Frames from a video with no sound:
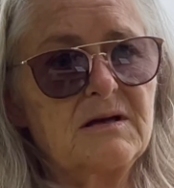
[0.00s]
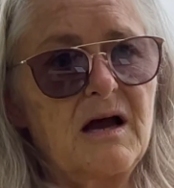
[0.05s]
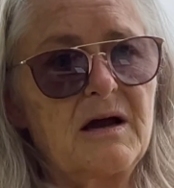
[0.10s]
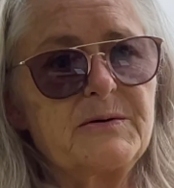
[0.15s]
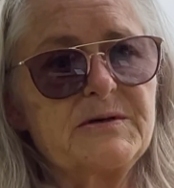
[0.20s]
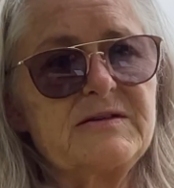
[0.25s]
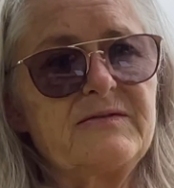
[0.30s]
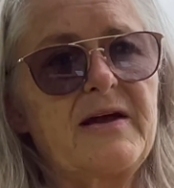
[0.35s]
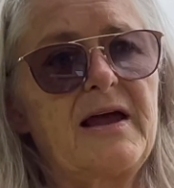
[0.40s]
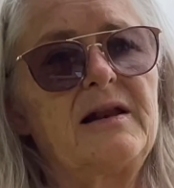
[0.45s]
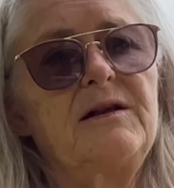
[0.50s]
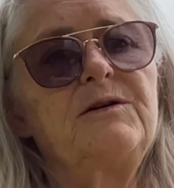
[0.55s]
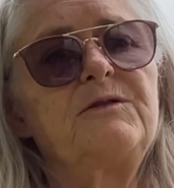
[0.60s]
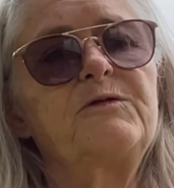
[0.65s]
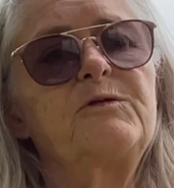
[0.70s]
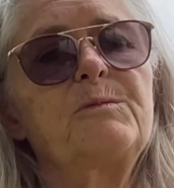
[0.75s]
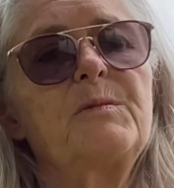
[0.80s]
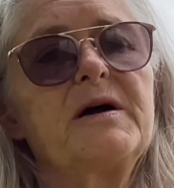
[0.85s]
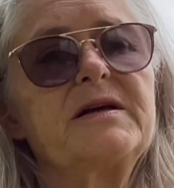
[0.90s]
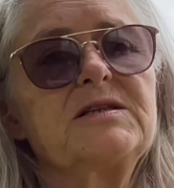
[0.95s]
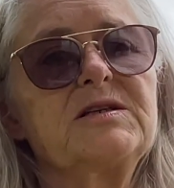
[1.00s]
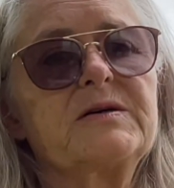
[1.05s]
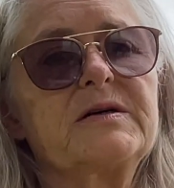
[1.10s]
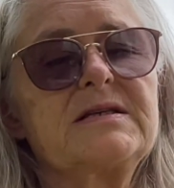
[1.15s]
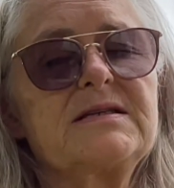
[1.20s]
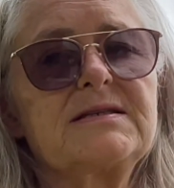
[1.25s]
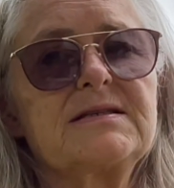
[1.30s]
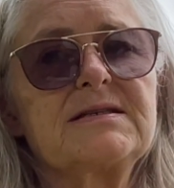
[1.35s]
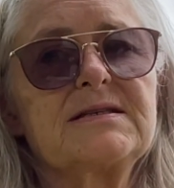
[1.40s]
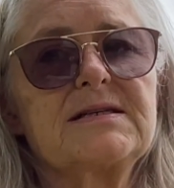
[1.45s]
I was valued for my
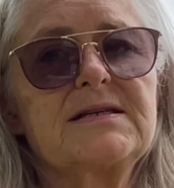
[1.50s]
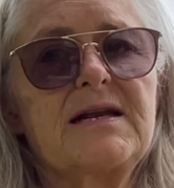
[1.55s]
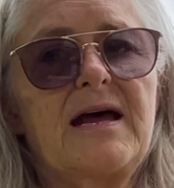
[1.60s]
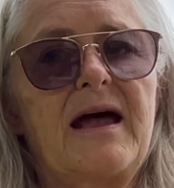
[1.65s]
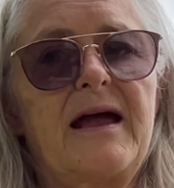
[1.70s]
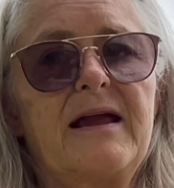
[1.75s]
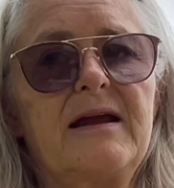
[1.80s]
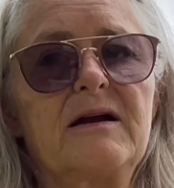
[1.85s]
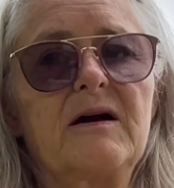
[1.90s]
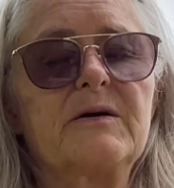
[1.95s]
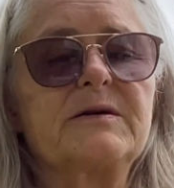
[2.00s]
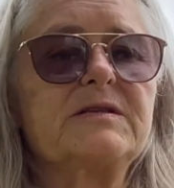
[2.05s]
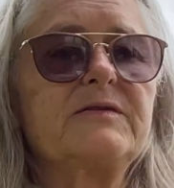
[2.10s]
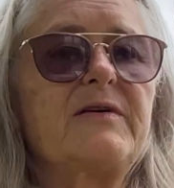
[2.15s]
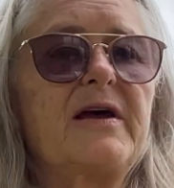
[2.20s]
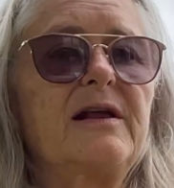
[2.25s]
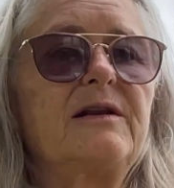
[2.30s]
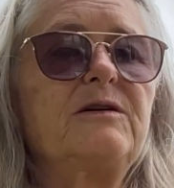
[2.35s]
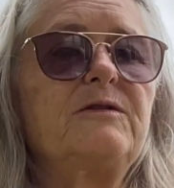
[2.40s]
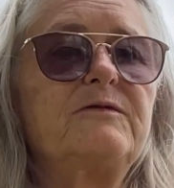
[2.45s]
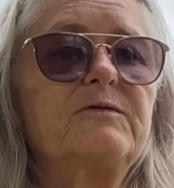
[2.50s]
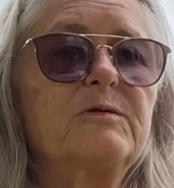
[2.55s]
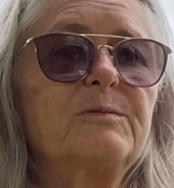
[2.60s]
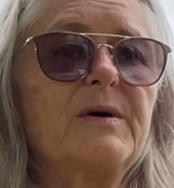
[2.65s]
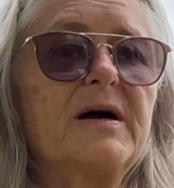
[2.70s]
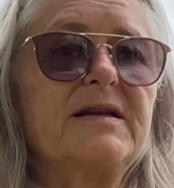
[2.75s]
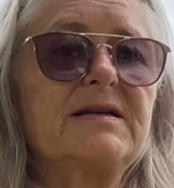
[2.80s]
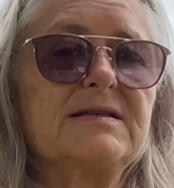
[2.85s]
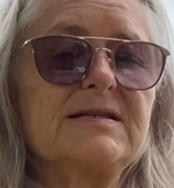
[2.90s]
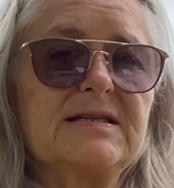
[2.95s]
choices today. I was valued for
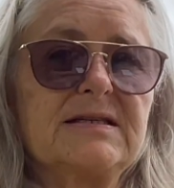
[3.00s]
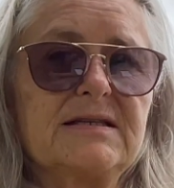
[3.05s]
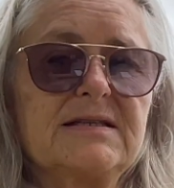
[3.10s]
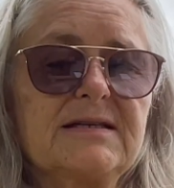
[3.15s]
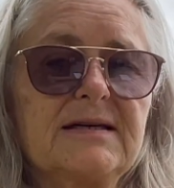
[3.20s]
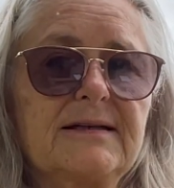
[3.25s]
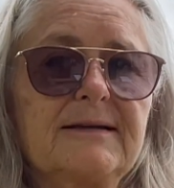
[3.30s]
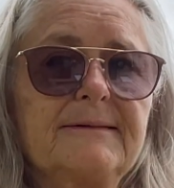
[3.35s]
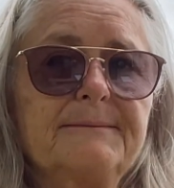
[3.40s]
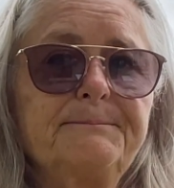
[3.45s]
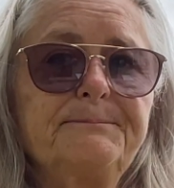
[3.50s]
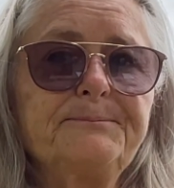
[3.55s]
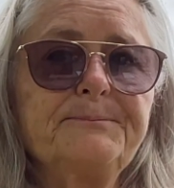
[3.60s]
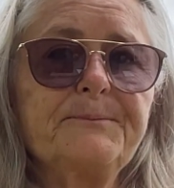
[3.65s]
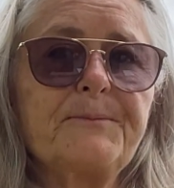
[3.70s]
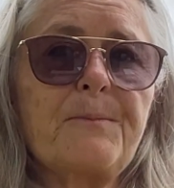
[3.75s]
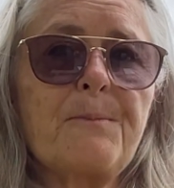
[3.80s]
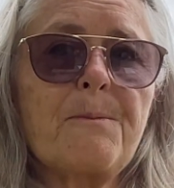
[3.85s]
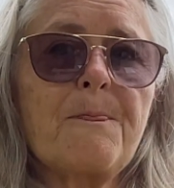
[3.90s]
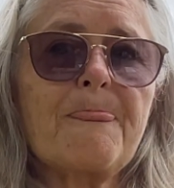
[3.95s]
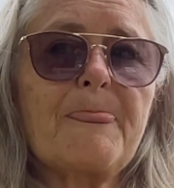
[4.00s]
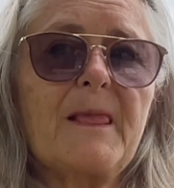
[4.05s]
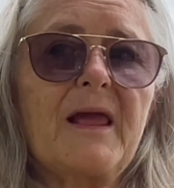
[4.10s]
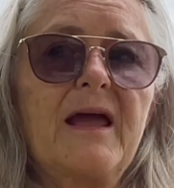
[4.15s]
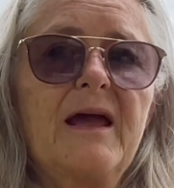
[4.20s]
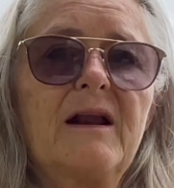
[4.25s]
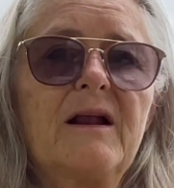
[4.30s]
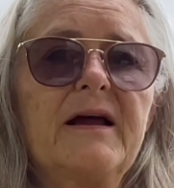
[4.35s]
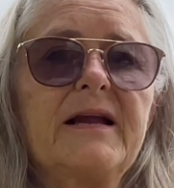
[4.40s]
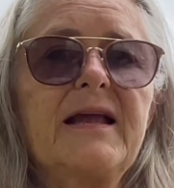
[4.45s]
my decision.
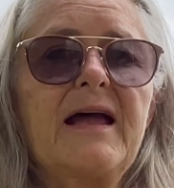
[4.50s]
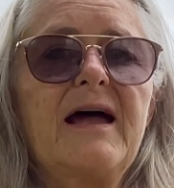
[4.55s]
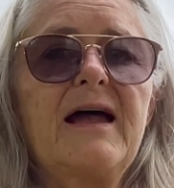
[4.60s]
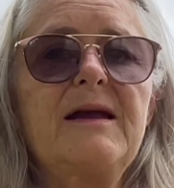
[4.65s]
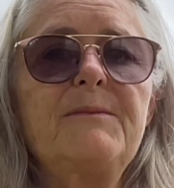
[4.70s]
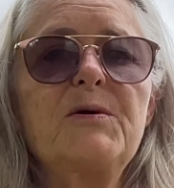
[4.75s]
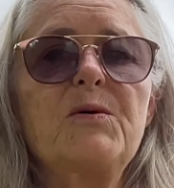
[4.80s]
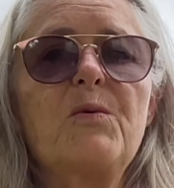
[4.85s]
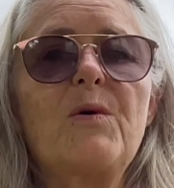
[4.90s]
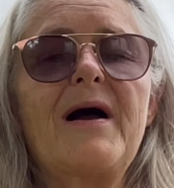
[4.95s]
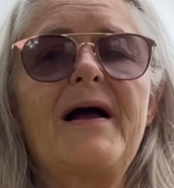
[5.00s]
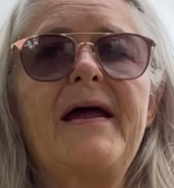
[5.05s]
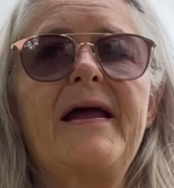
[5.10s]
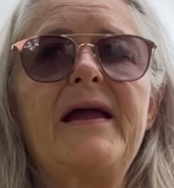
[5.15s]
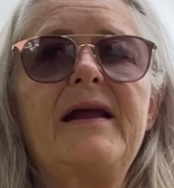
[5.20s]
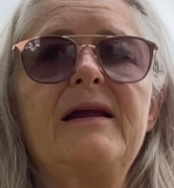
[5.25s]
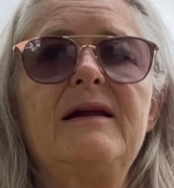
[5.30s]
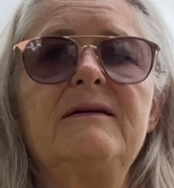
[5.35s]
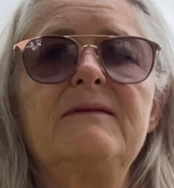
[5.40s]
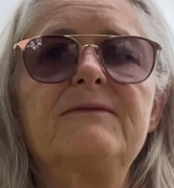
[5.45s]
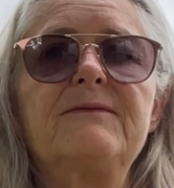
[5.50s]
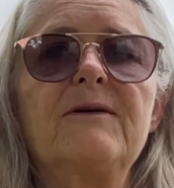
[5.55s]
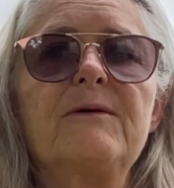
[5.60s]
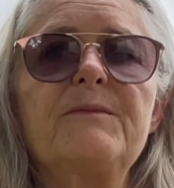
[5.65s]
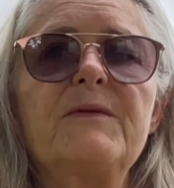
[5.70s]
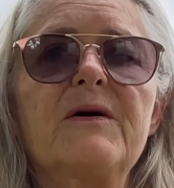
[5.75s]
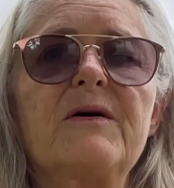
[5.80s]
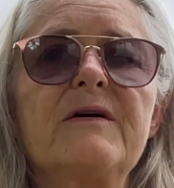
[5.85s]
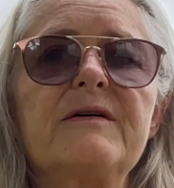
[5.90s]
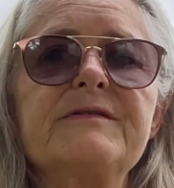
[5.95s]
And I came away from
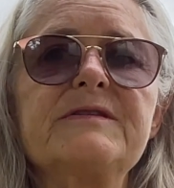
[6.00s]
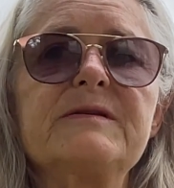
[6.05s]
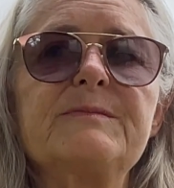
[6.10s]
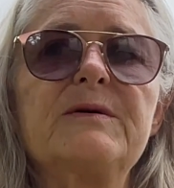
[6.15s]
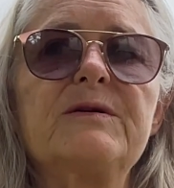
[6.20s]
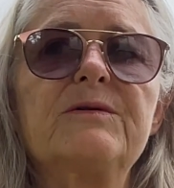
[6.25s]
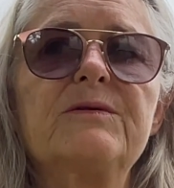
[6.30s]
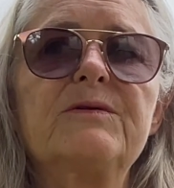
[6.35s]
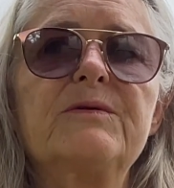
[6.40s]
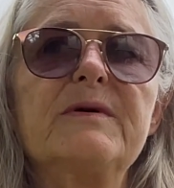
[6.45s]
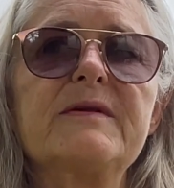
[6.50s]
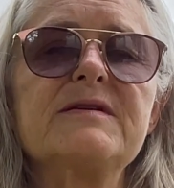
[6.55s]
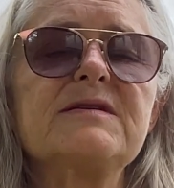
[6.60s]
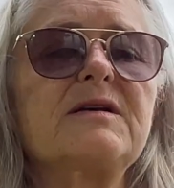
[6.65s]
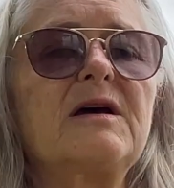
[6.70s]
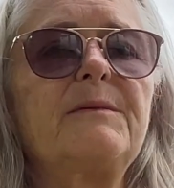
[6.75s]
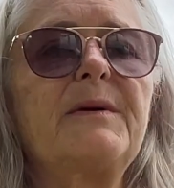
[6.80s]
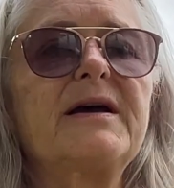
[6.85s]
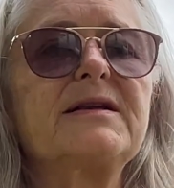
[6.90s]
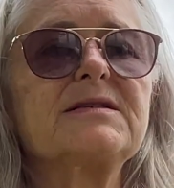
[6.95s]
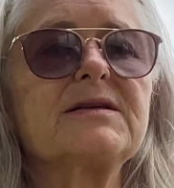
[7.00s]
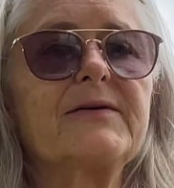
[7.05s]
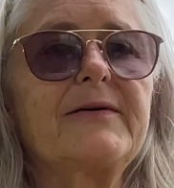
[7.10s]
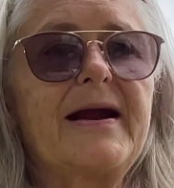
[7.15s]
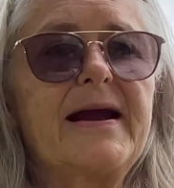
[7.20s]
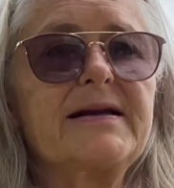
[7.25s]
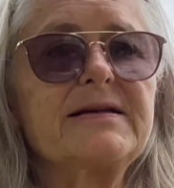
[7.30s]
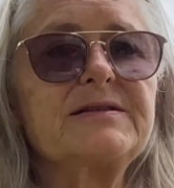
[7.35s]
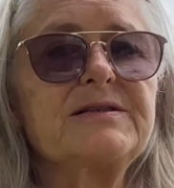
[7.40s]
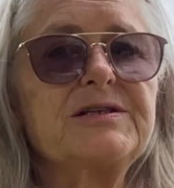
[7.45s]
the hospital with so much
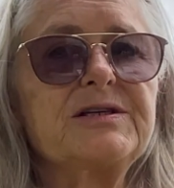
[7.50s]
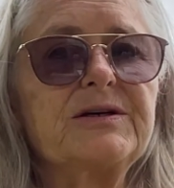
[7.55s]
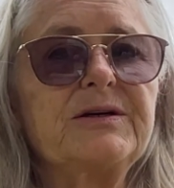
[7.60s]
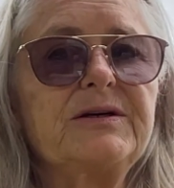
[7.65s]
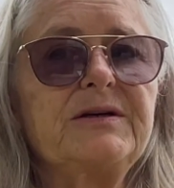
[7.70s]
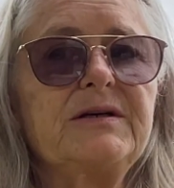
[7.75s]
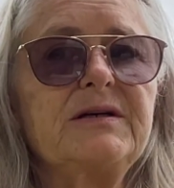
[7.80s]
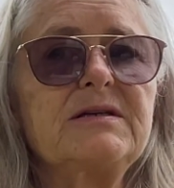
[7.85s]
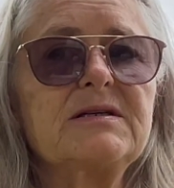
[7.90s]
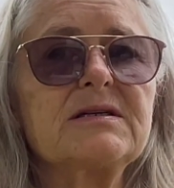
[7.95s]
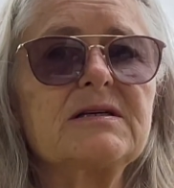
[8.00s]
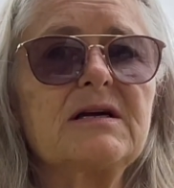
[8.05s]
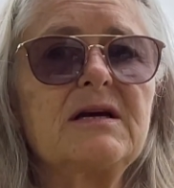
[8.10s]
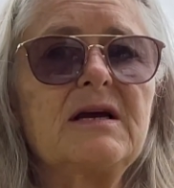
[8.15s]
gratitude,